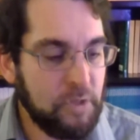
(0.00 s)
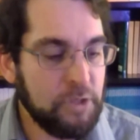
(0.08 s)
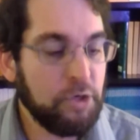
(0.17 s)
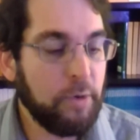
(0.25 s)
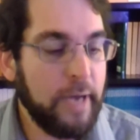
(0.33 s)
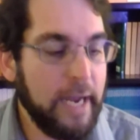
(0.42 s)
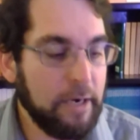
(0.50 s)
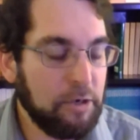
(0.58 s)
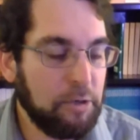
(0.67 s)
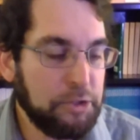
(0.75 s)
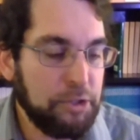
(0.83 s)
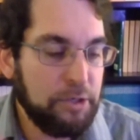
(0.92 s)
So
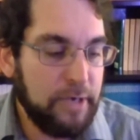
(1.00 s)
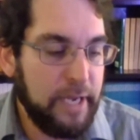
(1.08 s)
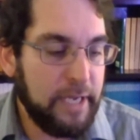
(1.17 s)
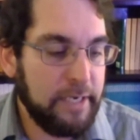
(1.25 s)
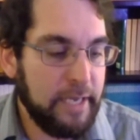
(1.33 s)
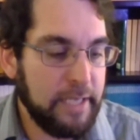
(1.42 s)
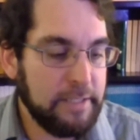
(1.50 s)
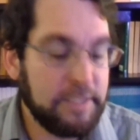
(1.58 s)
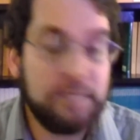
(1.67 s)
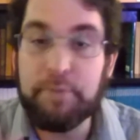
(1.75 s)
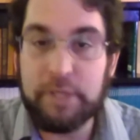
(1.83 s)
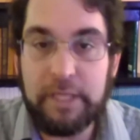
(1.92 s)
agriculture and
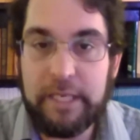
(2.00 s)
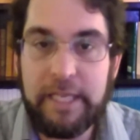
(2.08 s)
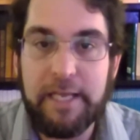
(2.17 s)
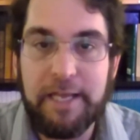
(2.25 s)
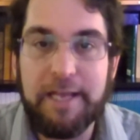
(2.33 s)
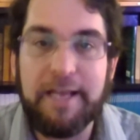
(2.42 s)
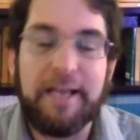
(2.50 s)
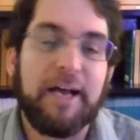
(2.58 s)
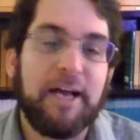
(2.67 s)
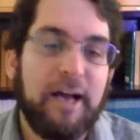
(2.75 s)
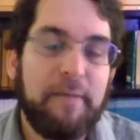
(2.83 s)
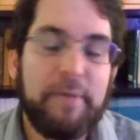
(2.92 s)
stability.
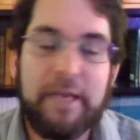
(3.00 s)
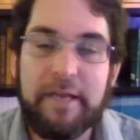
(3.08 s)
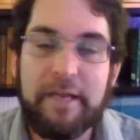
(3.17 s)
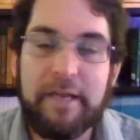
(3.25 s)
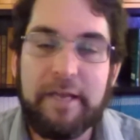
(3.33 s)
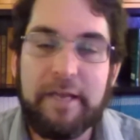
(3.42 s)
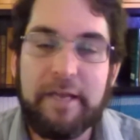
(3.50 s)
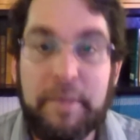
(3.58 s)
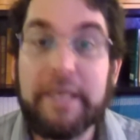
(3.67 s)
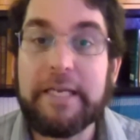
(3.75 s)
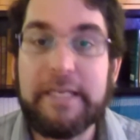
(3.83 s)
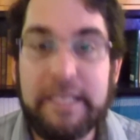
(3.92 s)
I'm at
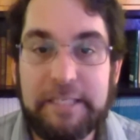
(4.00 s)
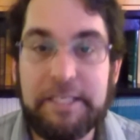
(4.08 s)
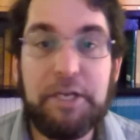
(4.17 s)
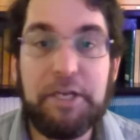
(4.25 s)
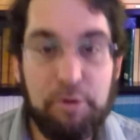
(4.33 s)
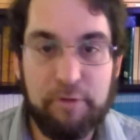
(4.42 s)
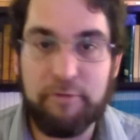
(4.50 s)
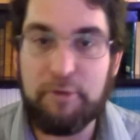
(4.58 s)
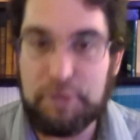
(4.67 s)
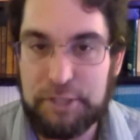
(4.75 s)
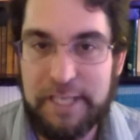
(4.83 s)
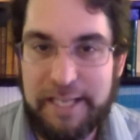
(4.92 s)
a Benedictine
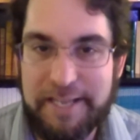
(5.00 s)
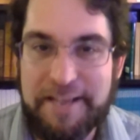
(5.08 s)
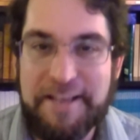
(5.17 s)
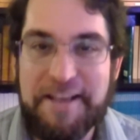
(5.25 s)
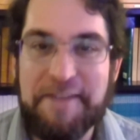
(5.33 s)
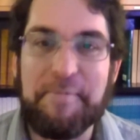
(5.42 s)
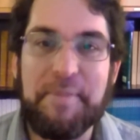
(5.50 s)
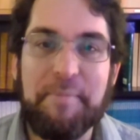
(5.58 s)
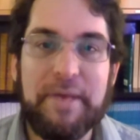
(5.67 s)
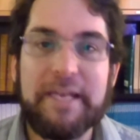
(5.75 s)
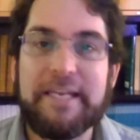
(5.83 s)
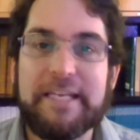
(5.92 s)
university. The
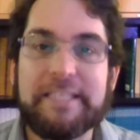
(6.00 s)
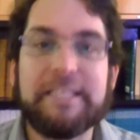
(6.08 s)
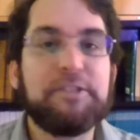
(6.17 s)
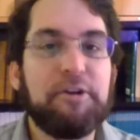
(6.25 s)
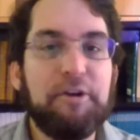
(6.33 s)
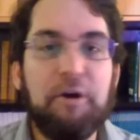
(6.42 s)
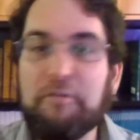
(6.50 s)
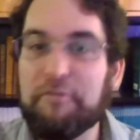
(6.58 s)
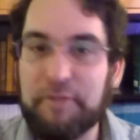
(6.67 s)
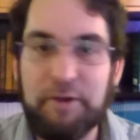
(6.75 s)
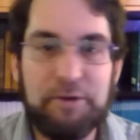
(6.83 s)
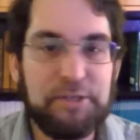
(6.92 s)
Benedictines are known
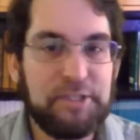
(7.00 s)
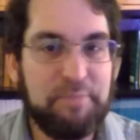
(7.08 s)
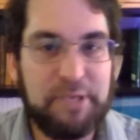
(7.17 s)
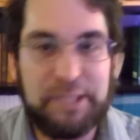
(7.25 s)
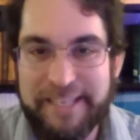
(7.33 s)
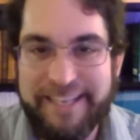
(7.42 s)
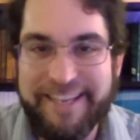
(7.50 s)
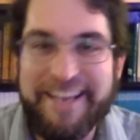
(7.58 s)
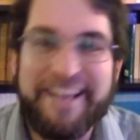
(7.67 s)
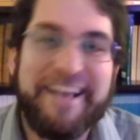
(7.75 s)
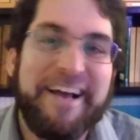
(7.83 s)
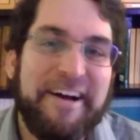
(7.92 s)
for their stability.
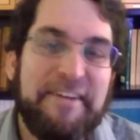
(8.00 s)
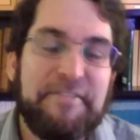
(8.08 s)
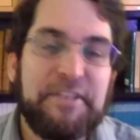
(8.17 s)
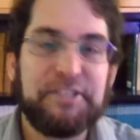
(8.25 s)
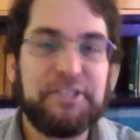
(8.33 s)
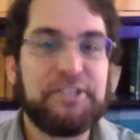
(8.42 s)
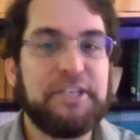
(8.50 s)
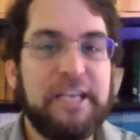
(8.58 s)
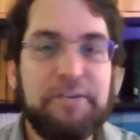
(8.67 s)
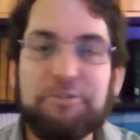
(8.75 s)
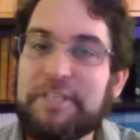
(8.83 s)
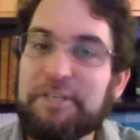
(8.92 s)
There's just an
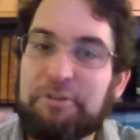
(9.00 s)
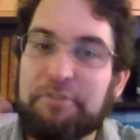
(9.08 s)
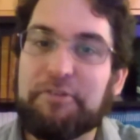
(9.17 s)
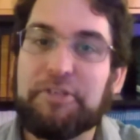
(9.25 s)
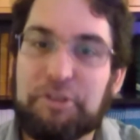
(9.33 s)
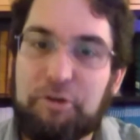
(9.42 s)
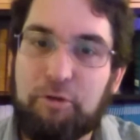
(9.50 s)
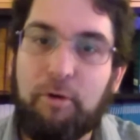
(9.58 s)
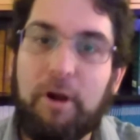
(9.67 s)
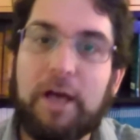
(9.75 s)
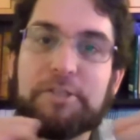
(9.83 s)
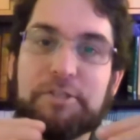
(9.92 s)
interesting sort of just
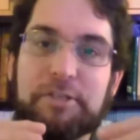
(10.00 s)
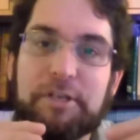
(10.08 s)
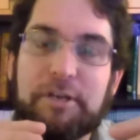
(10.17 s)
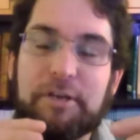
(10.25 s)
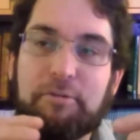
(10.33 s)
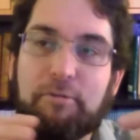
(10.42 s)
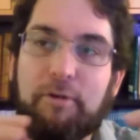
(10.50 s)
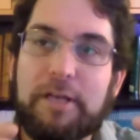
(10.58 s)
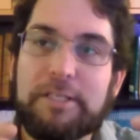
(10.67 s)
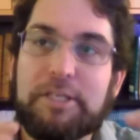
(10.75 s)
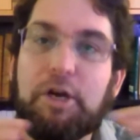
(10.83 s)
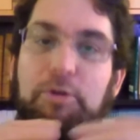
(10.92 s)

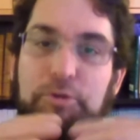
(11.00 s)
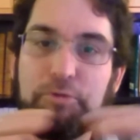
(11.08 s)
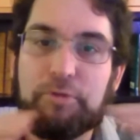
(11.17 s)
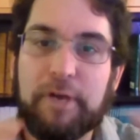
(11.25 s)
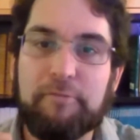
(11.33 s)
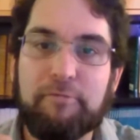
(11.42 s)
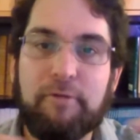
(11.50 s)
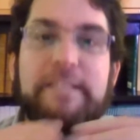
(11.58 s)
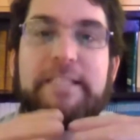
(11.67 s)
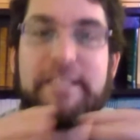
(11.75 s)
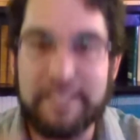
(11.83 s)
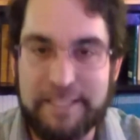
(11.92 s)
cross-cultural kind of
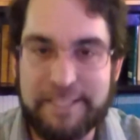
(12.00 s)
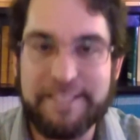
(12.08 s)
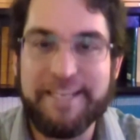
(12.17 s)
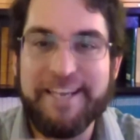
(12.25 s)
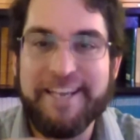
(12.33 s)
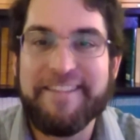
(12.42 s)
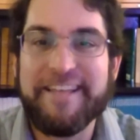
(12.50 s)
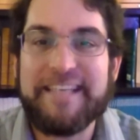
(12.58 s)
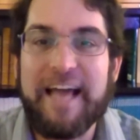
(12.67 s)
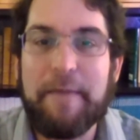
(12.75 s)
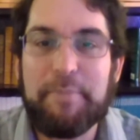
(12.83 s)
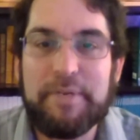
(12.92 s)
resonance
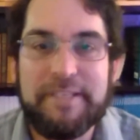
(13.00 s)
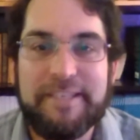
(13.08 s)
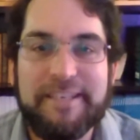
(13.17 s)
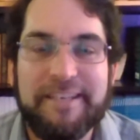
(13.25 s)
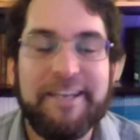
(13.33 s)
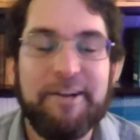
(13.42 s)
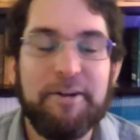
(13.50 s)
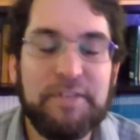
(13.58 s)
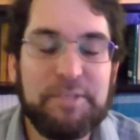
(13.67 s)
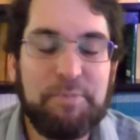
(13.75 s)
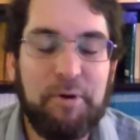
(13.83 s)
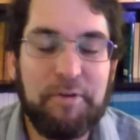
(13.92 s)
that's happened here in
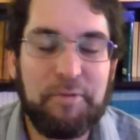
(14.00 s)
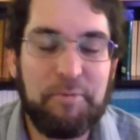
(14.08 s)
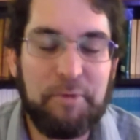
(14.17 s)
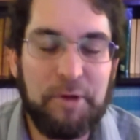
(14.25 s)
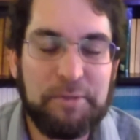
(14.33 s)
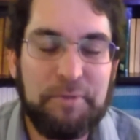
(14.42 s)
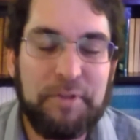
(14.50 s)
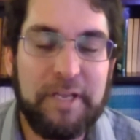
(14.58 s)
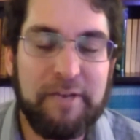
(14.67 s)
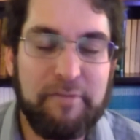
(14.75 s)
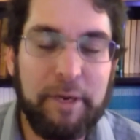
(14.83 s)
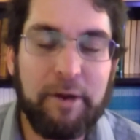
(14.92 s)
this part of the world with the
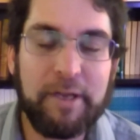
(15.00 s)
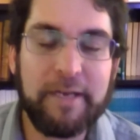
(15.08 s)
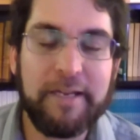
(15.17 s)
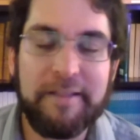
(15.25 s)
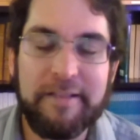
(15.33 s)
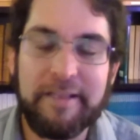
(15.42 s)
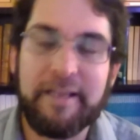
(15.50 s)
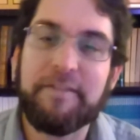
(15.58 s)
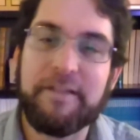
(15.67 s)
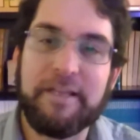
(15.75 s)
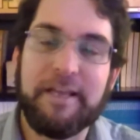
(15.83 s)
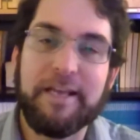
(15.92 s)
Native American and
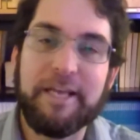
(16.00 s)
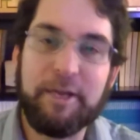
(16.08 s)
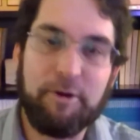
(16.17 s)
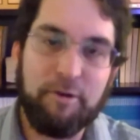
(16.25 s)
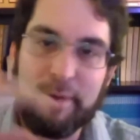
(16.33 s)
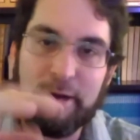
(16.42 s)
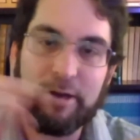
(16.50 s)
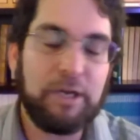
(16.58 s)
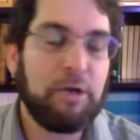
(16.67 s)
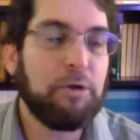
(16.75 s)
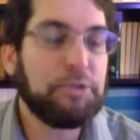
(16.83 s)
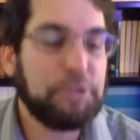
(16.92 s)
the
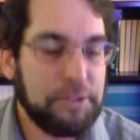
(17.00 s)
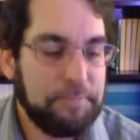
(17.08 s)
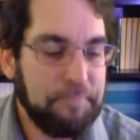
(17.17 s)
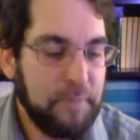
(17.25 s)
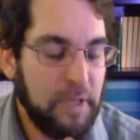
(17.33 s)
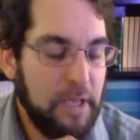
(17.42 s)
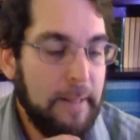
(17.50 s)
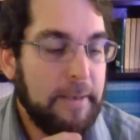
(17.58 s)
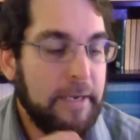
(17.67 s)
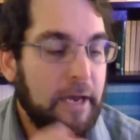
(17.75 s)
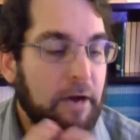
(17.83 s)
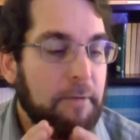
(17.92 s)
Euro-American cultures.
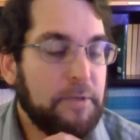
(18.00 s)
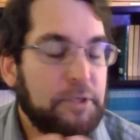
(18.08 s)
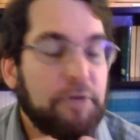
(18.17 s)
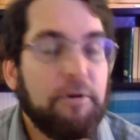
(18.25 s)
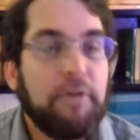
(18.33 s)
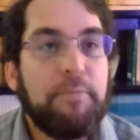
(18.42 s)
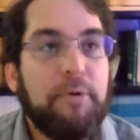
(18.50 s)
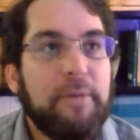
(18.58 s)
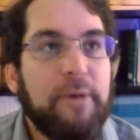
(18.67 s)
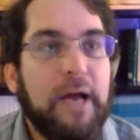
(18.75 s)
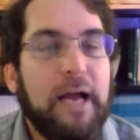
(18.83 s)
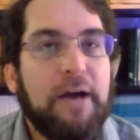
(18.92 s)
Now, to your other point
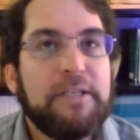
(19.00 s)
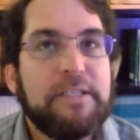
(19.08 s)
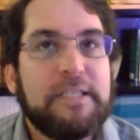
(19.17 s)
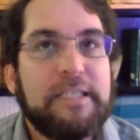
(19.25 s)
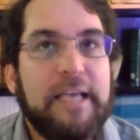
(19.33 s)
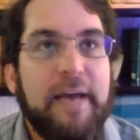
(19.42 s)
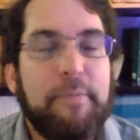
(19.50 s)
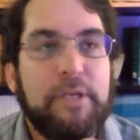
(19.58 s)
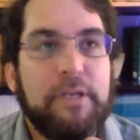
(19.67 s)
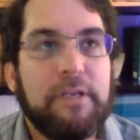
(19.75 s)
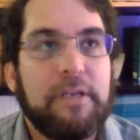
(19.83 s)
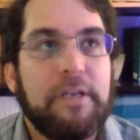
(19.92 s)
about how does this
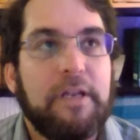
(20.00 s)
happen?